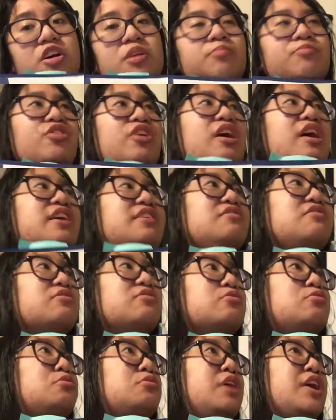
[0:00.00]
For high
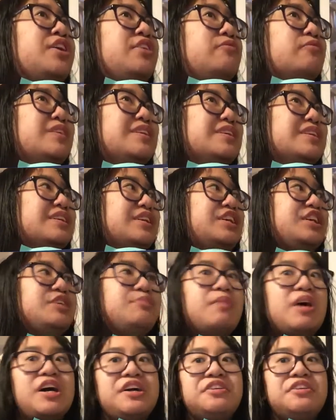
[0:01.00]
school, I didn't really need
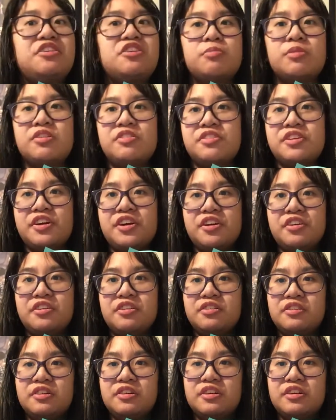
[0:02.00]
binders per se.
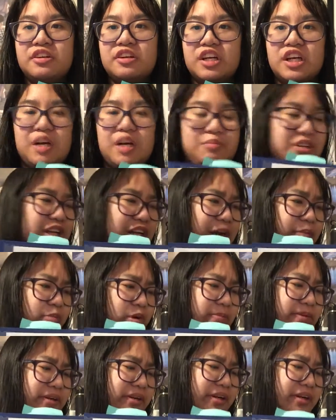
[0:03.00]
I mean, like, I
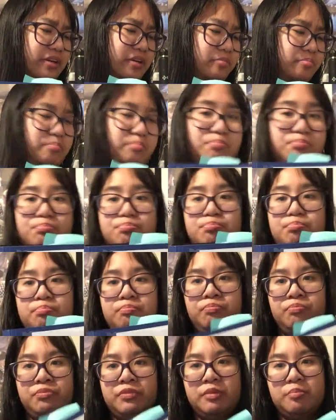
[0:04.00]
probably like
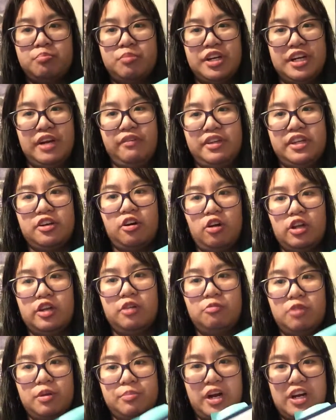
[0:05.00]
put everything all in
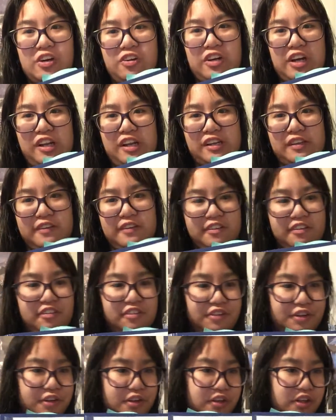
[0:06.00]
one binder, kind of like
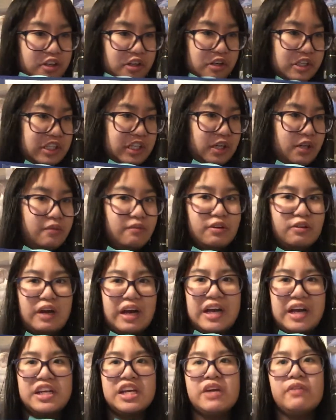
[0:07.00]
this, even though I
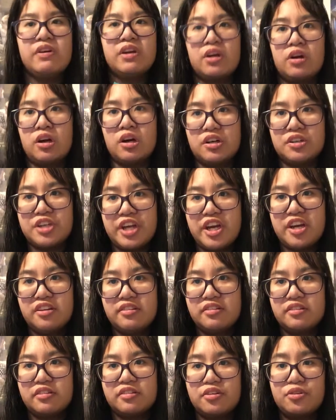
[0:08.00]
had even odd
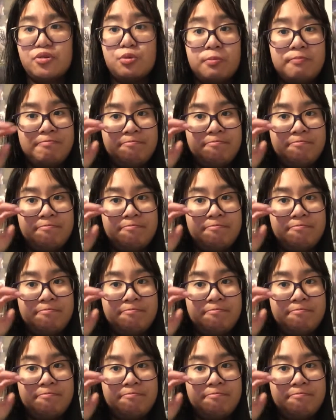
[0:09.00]
days. So